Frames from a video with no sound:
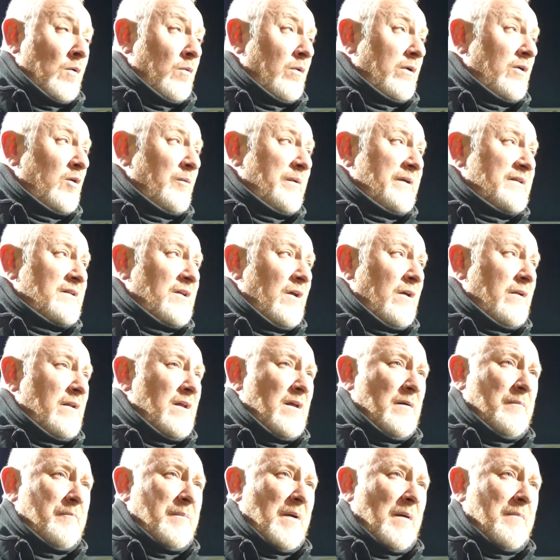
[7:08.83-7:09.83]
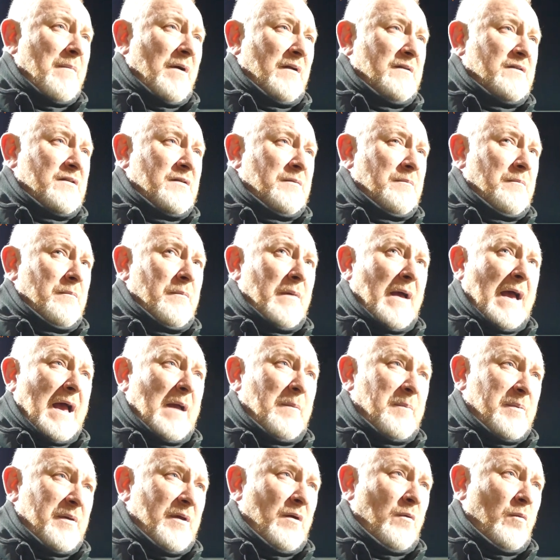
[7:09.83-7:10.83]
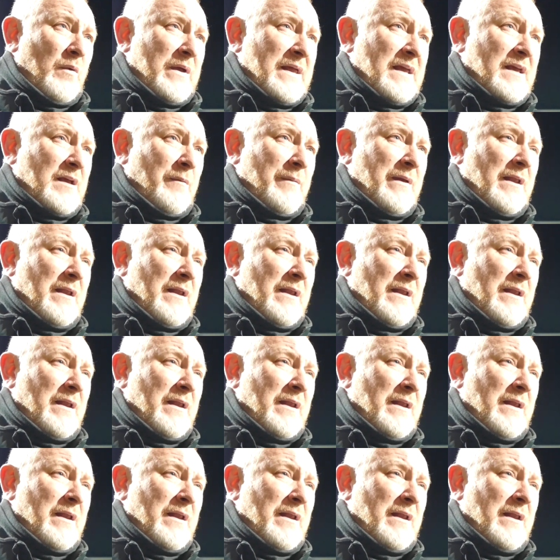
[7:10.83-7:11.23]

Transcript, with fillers: Well, it'll be certainly a, a much happier week.